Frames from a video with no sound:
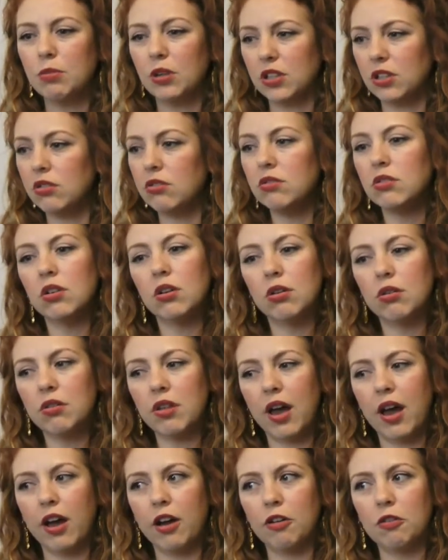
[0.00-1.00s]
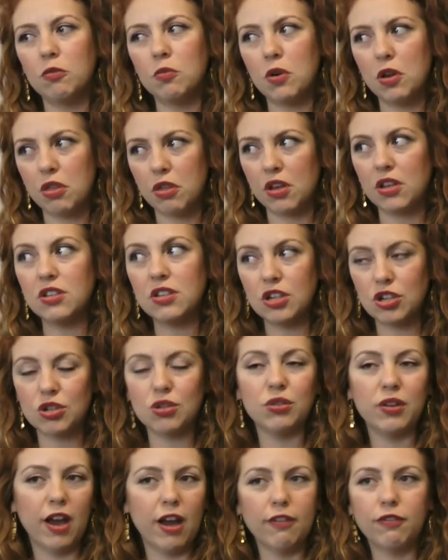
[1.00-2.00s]
but you know that with
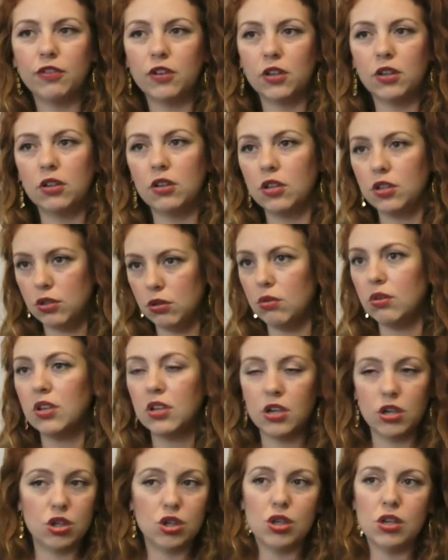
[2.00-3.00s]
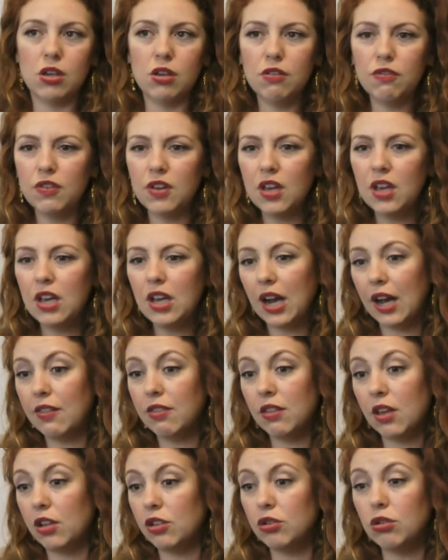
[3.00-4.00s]
additional effort you can achieve,
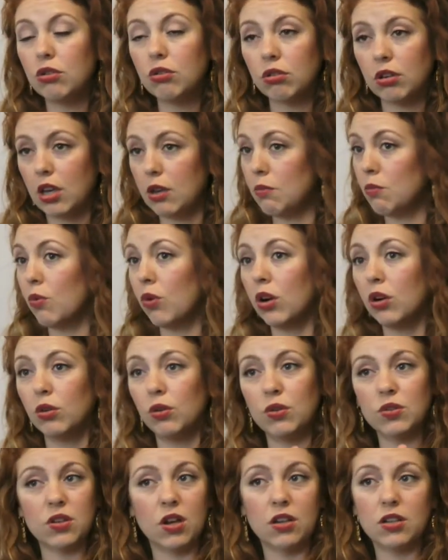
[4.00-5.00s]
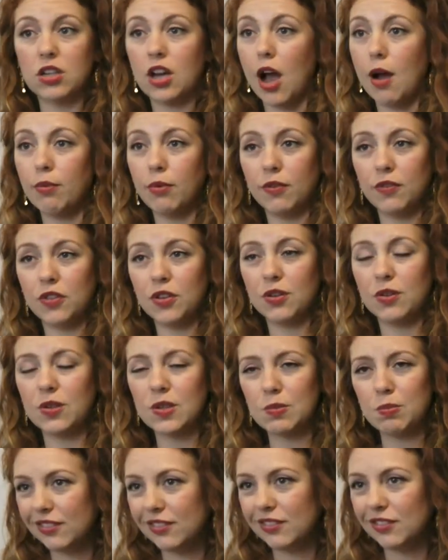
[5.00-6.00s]
and then you create more goals on top of
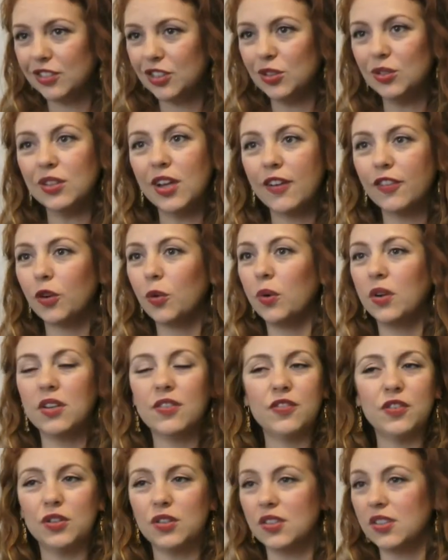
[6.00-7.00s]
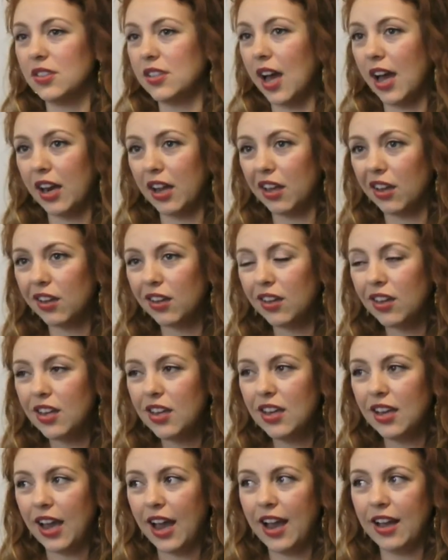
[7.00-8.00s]
those. You never want to feel static.
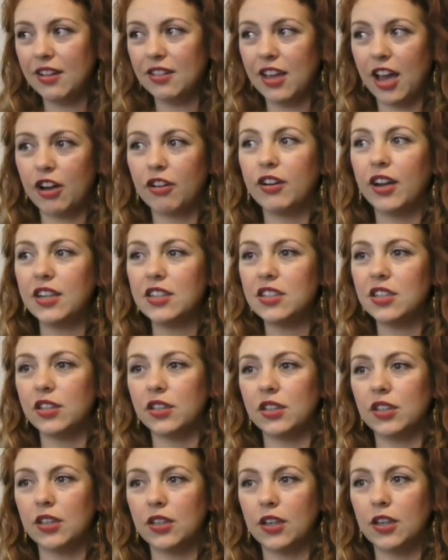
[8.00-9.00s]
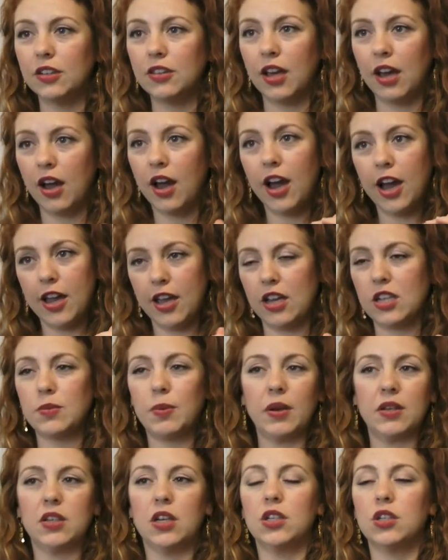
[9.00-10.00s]
And that criteria, that high
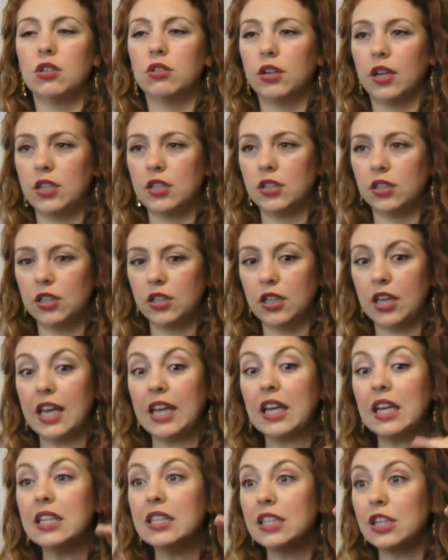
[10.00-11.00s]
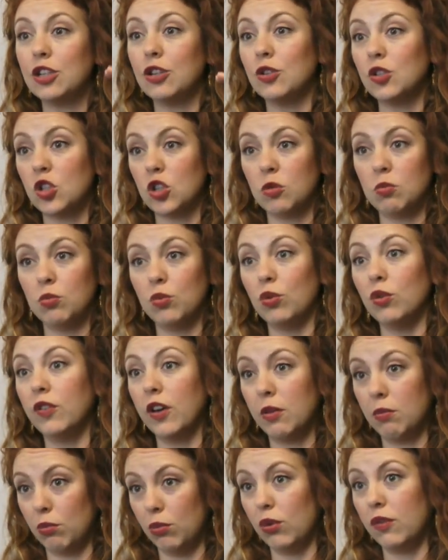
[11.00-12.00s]
expectation criteria, it continues to move
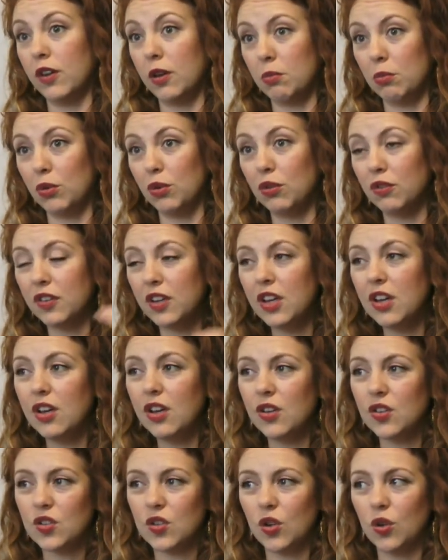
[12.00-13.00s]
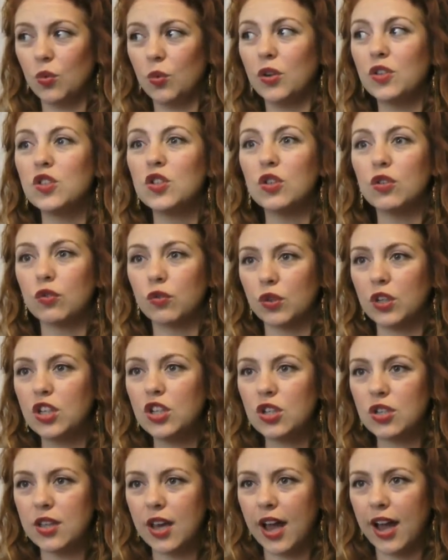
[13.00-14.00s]
and move and move. So once you've
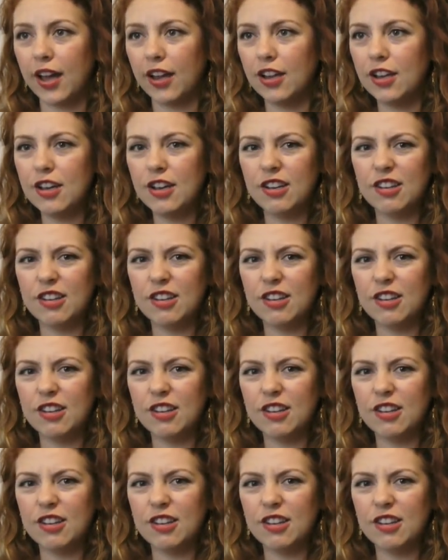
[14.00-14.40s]
reached that,